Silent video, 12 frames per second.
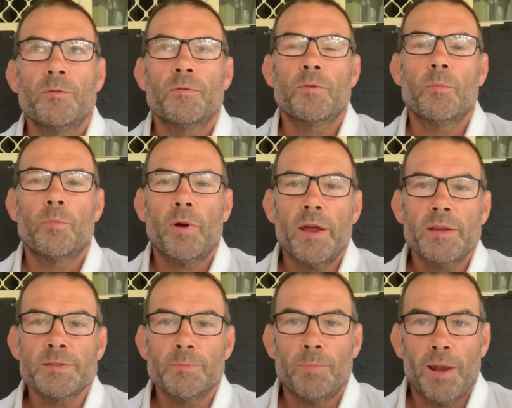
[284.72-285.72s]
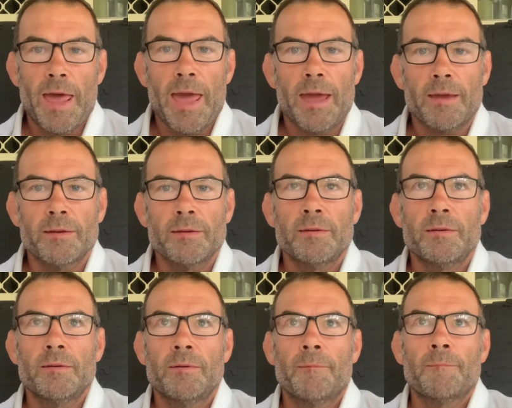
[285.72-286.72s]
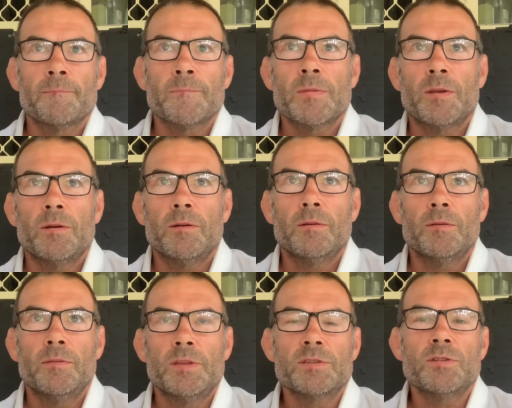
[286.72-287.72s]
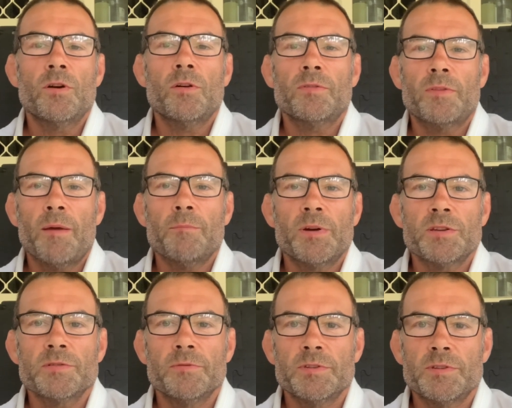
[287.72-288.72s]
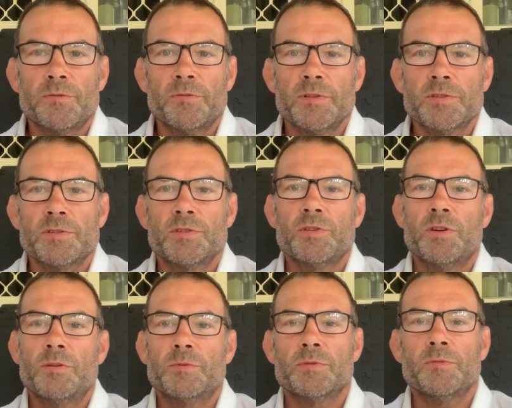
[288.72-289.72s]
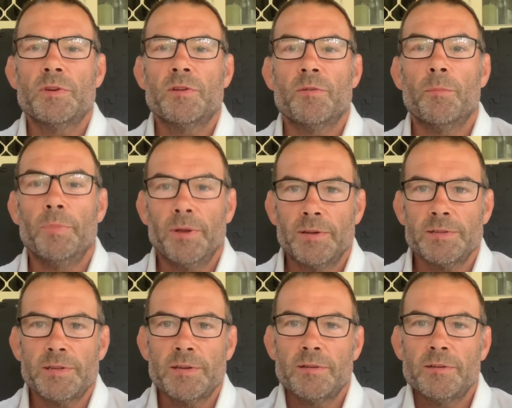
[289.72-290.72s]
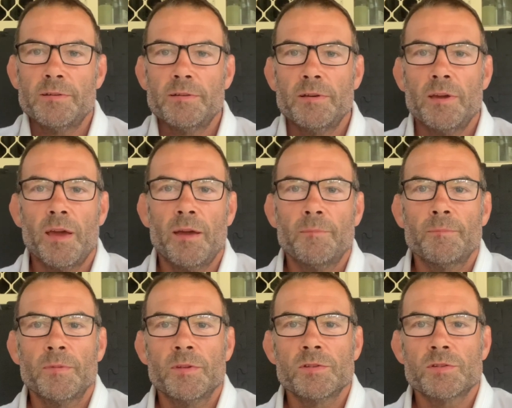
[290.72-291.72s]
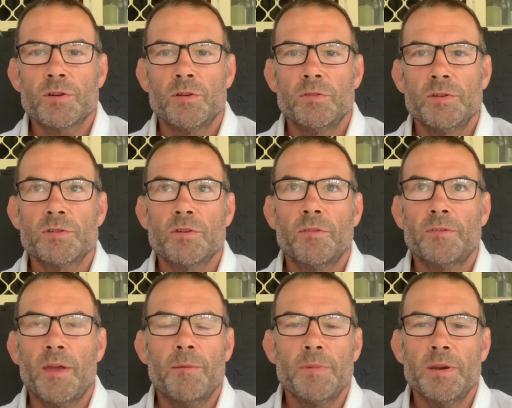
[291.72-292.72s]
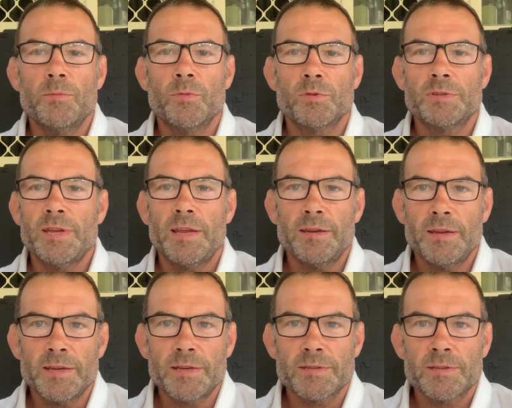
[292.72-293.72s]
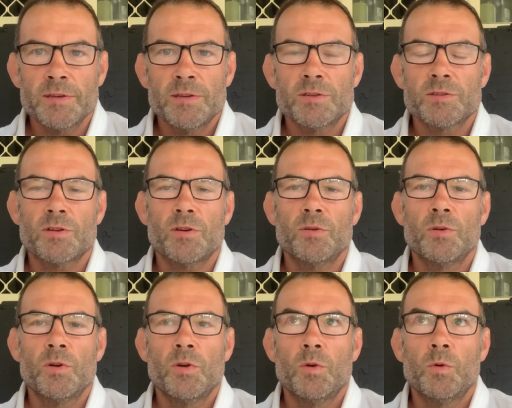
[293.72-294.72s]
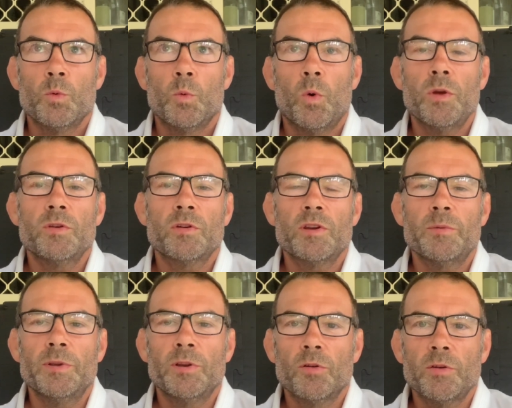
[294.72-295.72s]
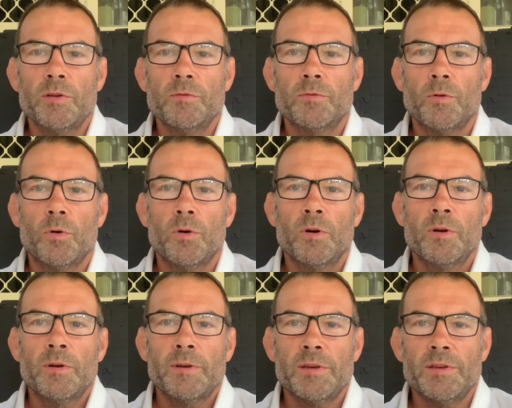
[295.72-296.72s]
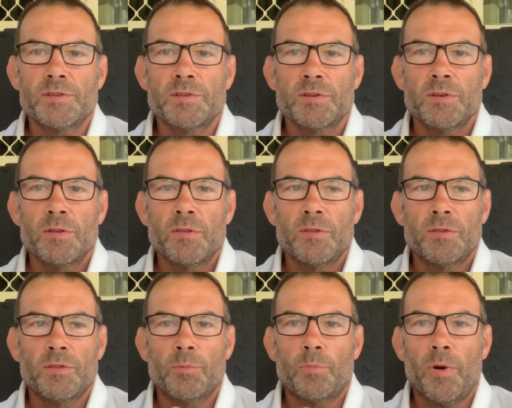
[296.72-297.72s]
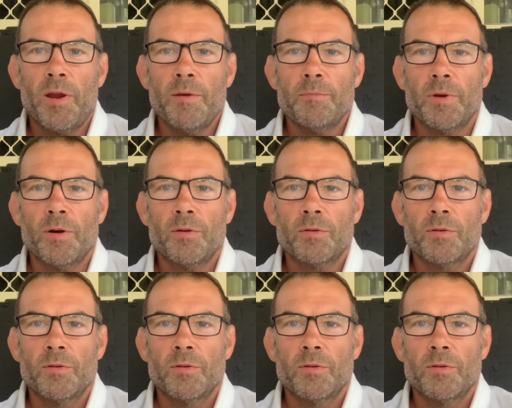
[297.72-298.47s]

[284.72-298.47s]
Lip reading: From brown to black, there's not that much of a difference in terms of their ability, so there's not that many more techniques. So what you're going to be looking for is the brown belt